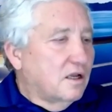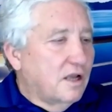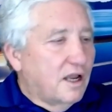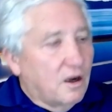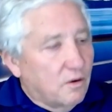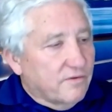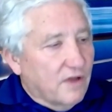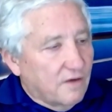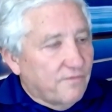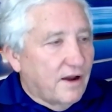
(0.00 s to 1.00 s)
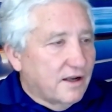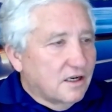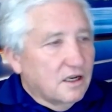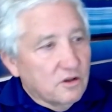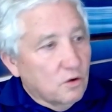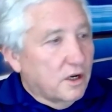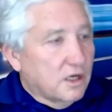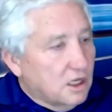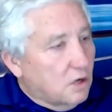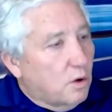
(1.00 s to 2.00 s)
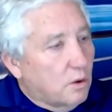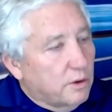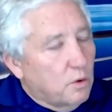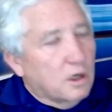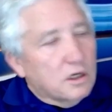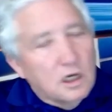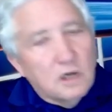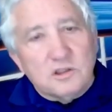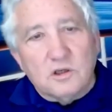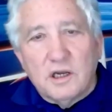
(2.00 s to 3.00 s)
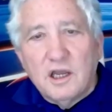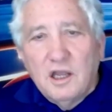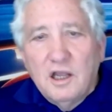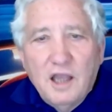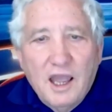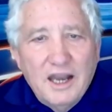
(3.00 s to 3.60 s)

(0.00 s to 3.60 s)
Now we've got to find another way to get where we want to go. So, yes.